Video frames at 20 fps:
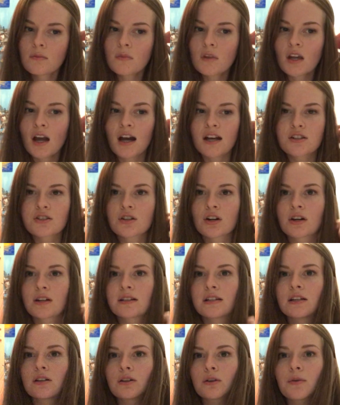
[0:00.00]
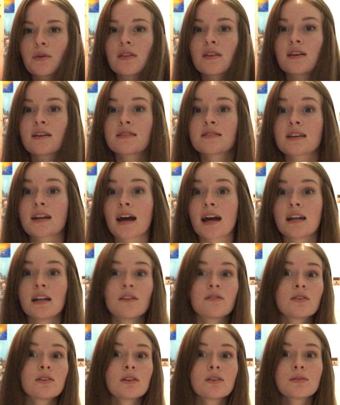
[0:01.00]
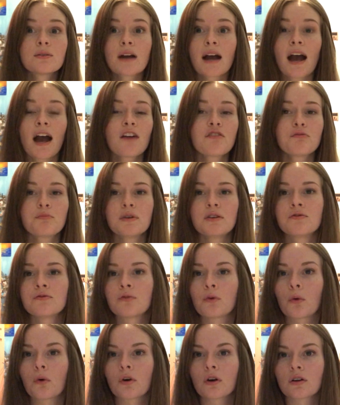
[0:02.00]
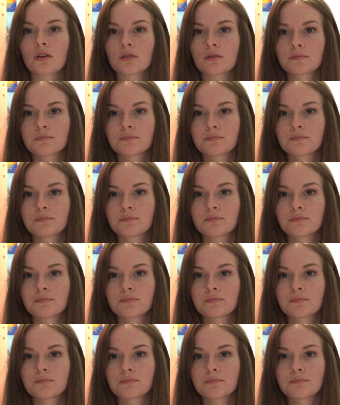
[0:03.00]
I started dealing with things that I never have before.